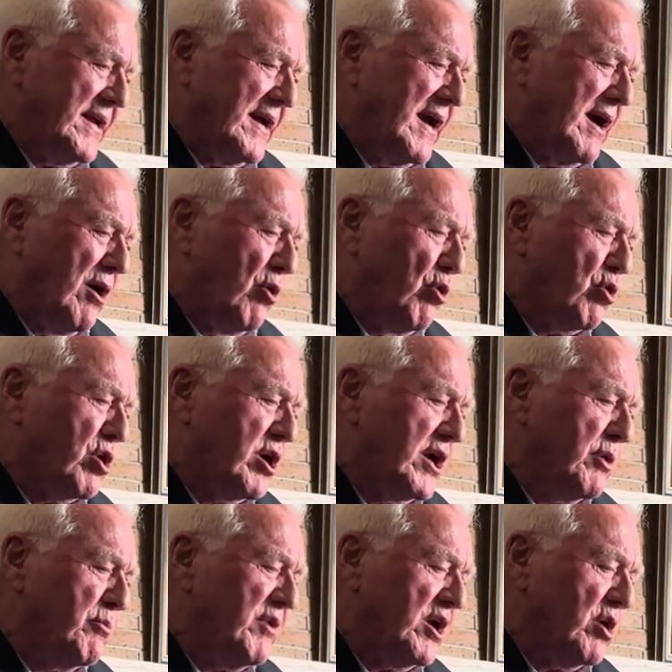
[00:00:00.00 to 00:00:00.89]
how
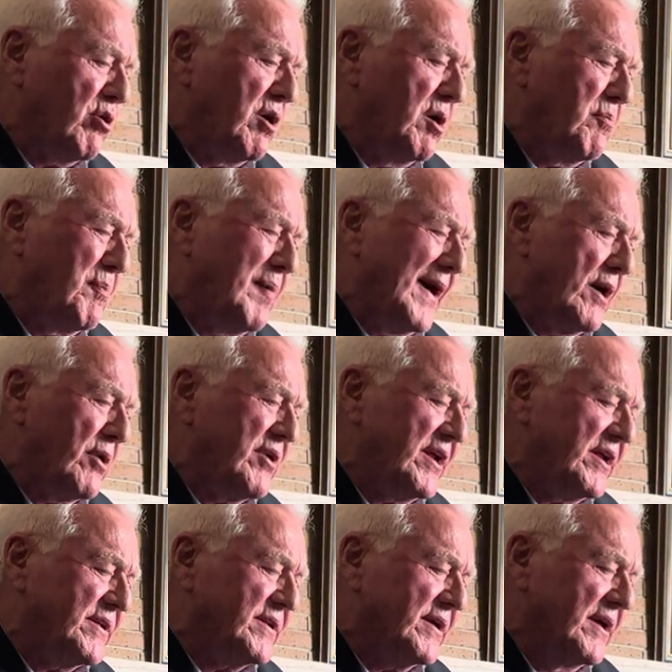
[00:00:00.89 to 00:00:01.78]
can we go about
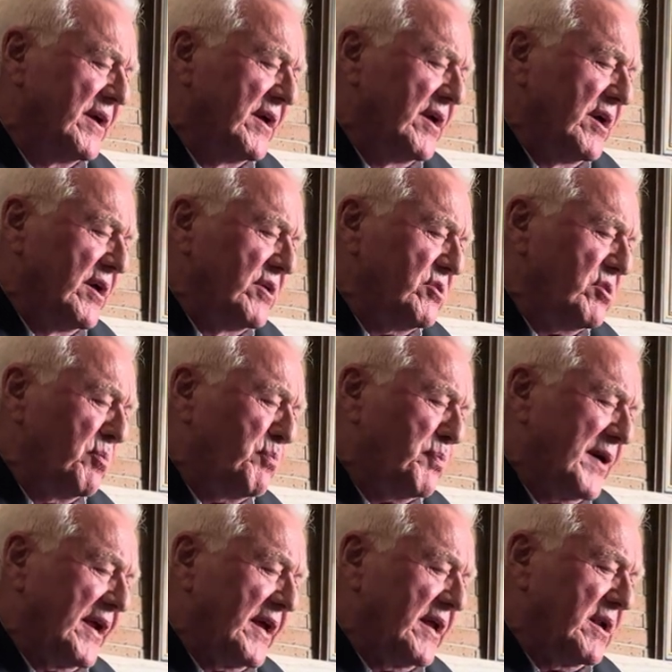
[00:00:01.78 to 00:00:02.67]
it to
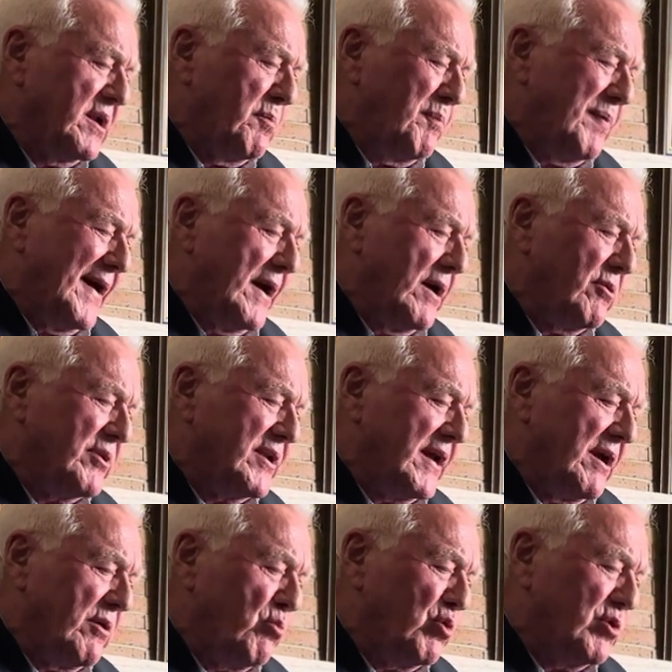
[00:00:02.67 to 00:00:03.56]
bring it about.
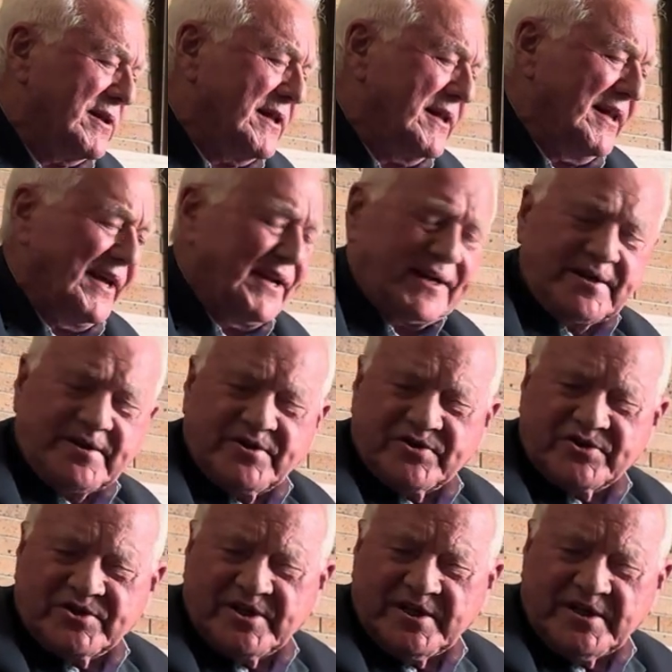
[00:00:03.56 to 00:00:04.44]
I would like to
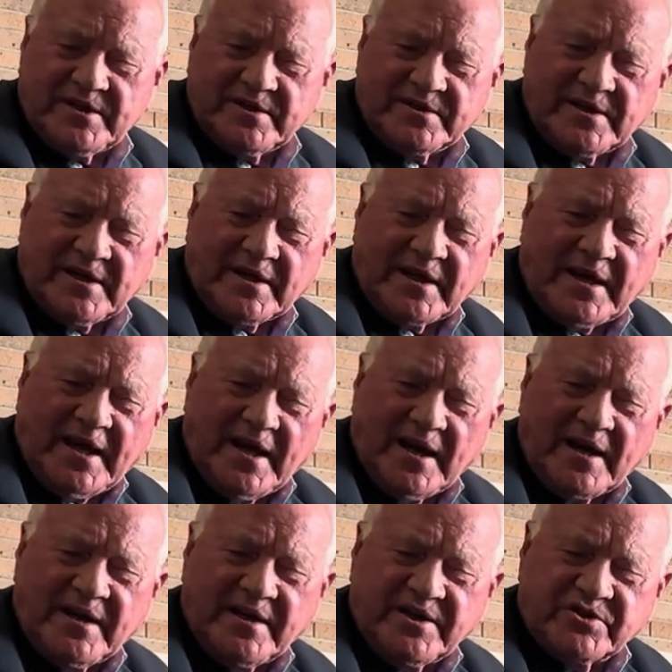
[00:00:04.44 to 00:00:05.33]
see that
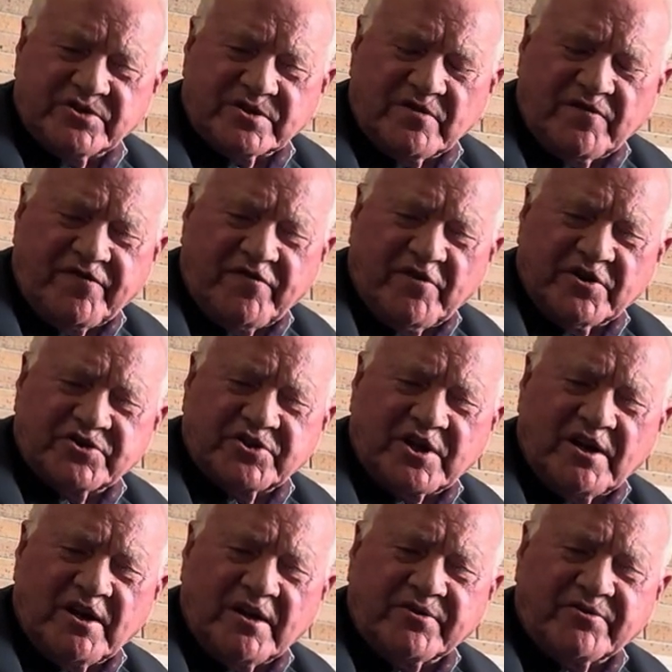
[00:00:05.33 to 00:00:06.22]
Canada is the
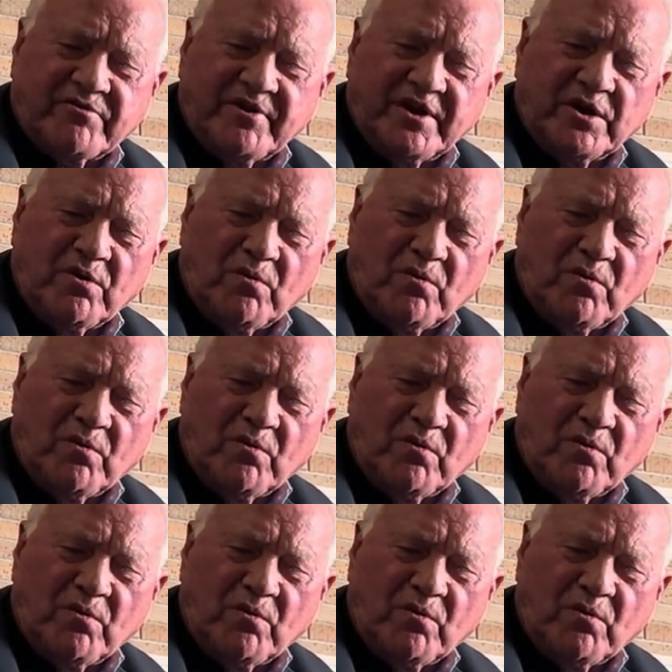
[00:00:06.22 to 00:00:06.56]
first country in the